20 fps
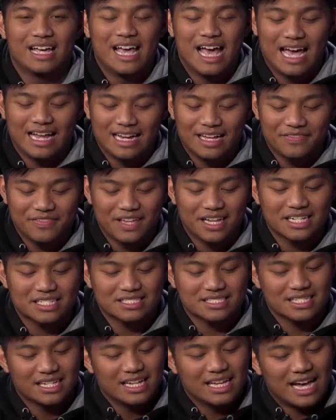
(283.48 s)
The, and I think
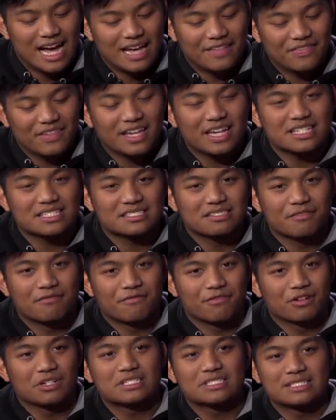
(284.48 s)
it's I think it's the
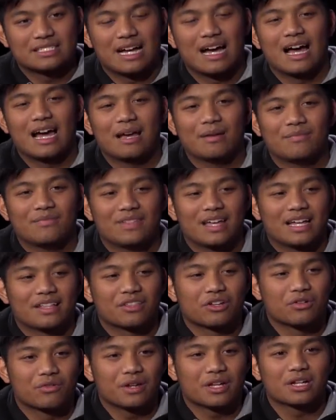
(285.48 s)
first time that
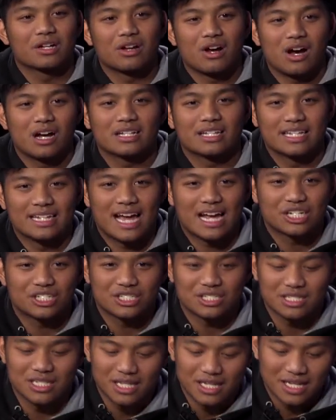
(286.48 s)
the Greek god can
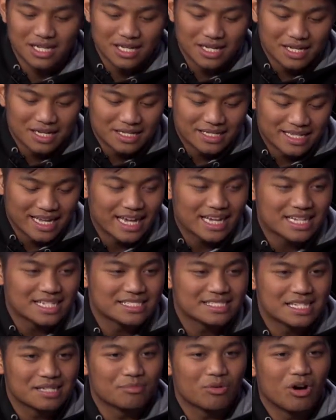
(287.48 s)
actually take
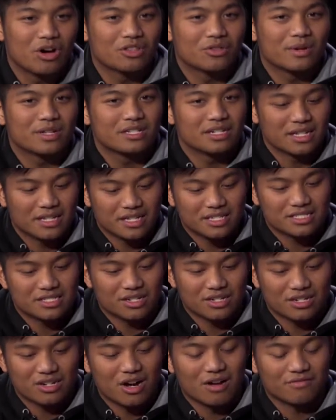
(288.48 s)
his team all the way to the
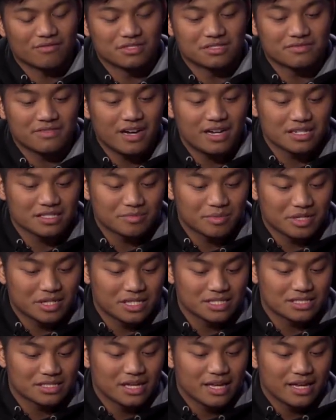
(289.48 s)
Eastern Conference Finals
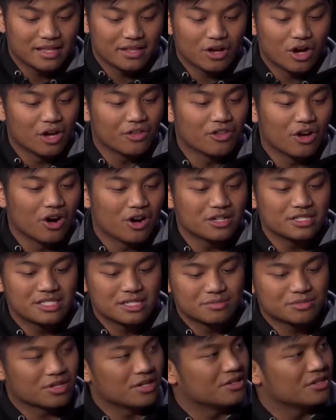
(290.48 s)
because all the hard
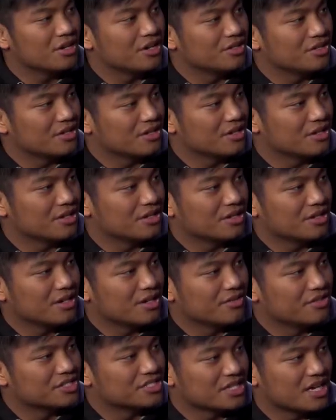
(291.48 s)
teams are on the other
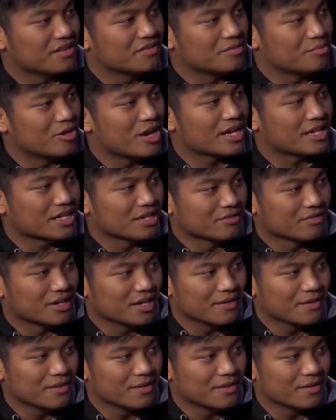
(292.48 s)
other side of the bracket, right?